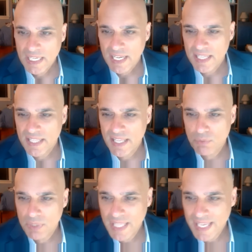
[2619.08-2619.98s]
And then
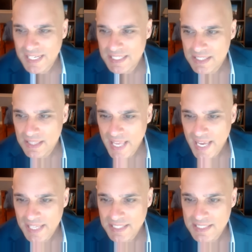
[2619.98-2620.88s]
related to
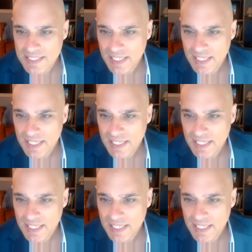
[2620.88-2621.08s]
that,